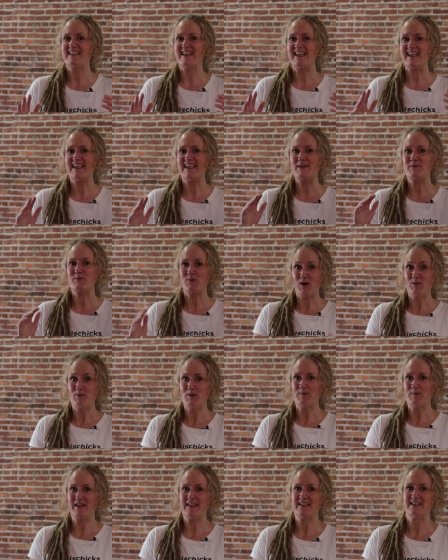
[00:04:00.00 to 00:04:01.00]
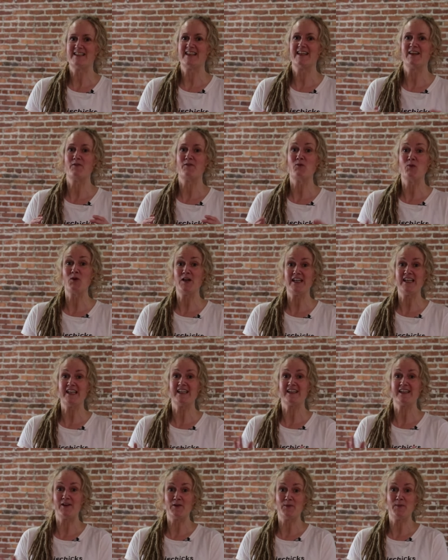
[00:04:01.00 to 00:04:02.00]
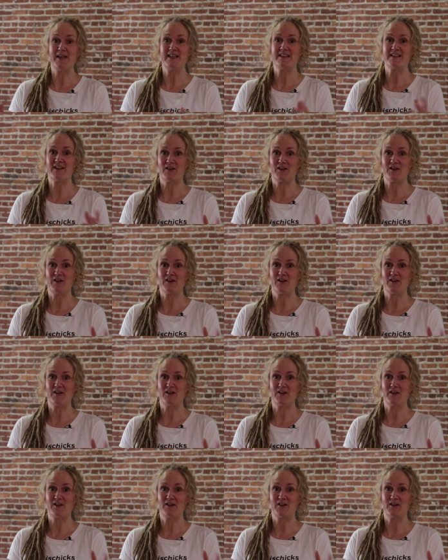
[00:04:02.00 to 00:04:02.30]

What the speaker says: the probability of winning an Omaze